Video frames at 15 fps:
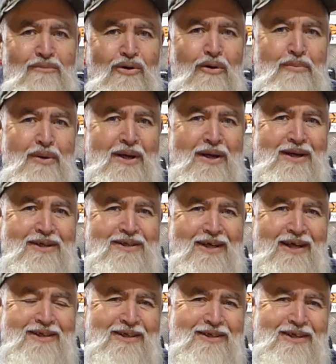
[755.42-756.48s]
might be a
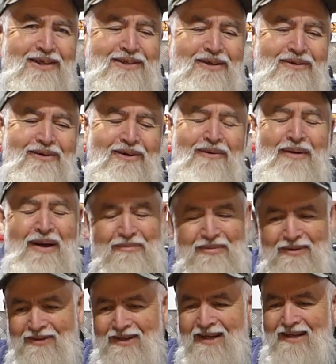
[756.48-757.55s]
contentious issue, and I'm happy
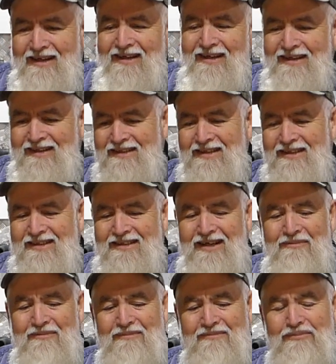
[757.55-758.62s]
with that. Just
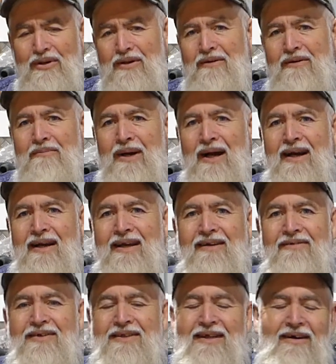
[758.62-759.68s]
put a remark in
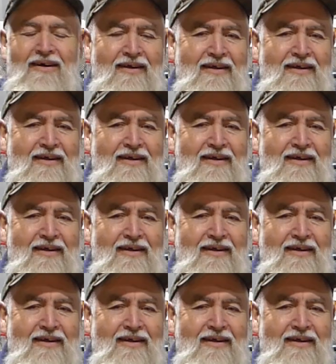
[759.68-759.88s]
if you say, oh,